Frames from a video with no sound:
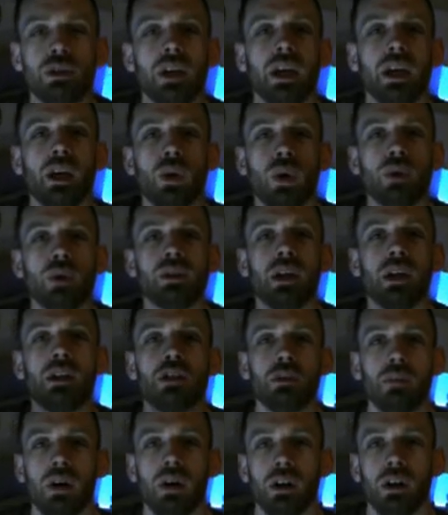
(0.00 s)
in
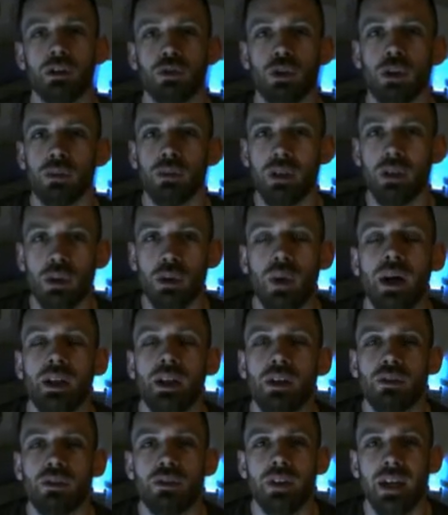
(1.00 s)
quotation marks for me so I
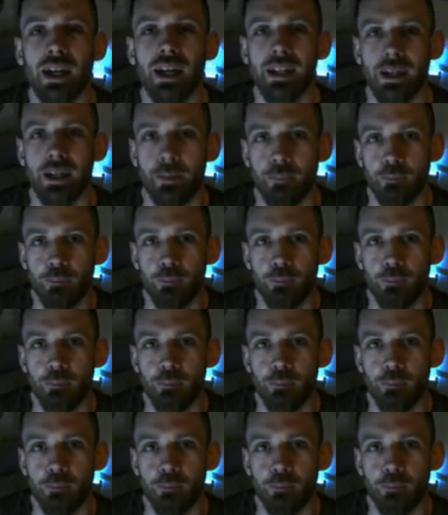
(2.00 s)
don't forget it.